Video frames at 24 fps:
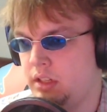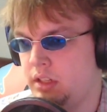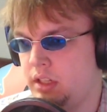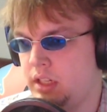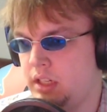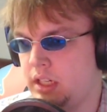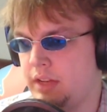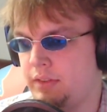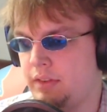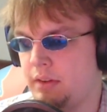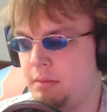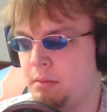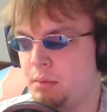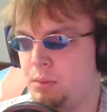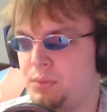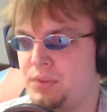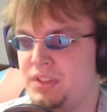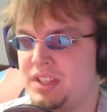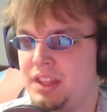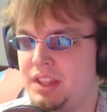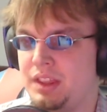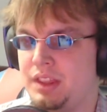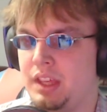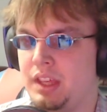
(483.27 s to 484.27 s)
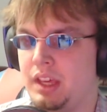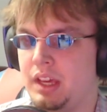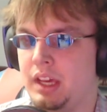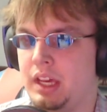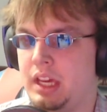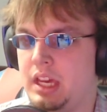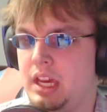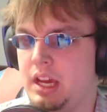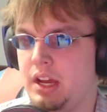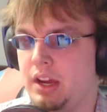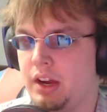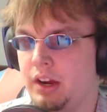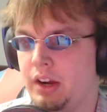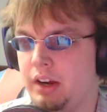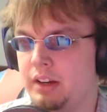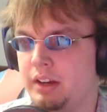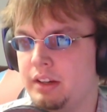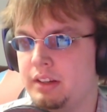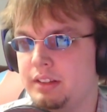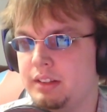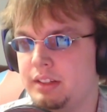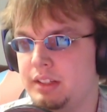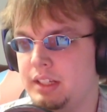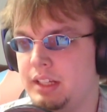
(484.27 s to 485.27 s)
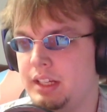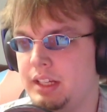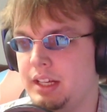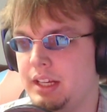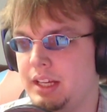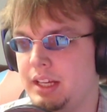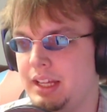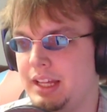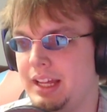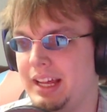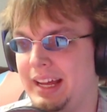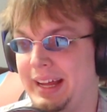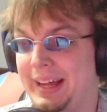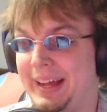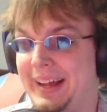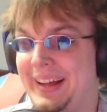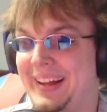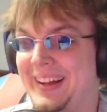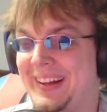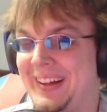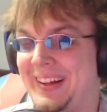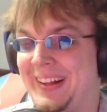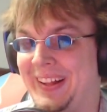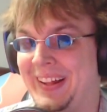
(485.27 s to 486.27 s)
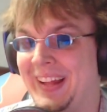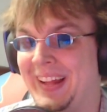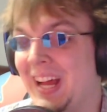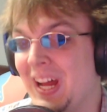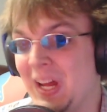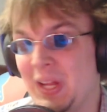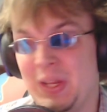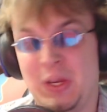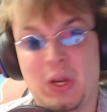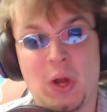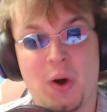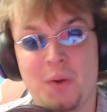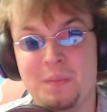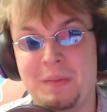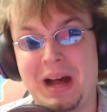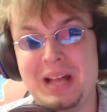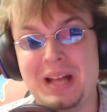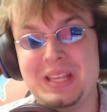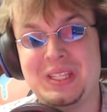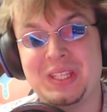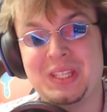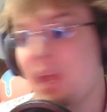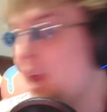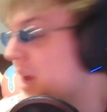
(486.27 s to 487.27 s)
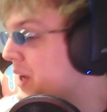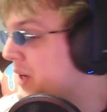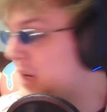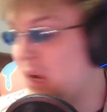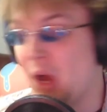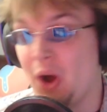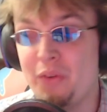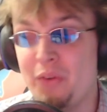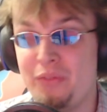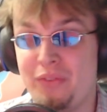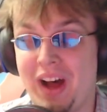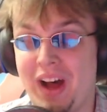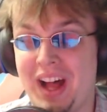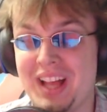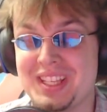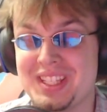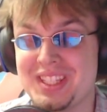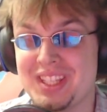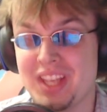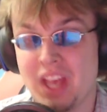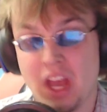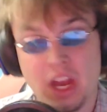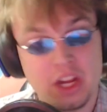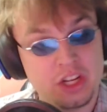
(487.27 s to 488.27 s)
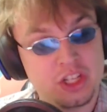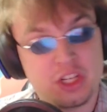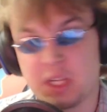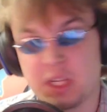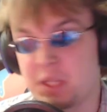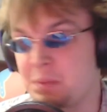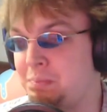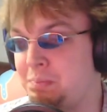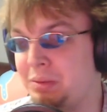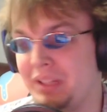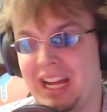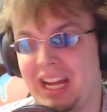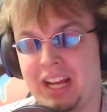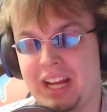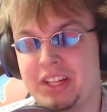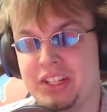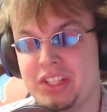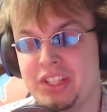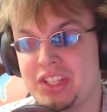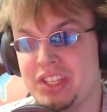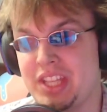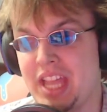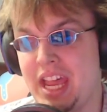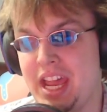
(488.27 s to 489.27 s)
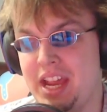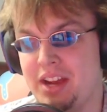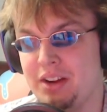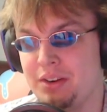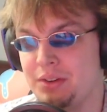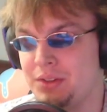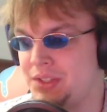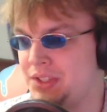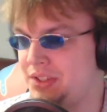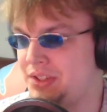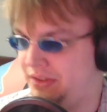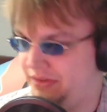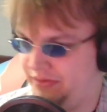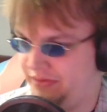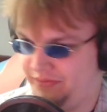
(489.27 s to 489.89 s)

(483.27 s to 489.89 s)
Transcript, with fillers: If I move Cynthia here... Haha! No muss, no fuss, just block stairs!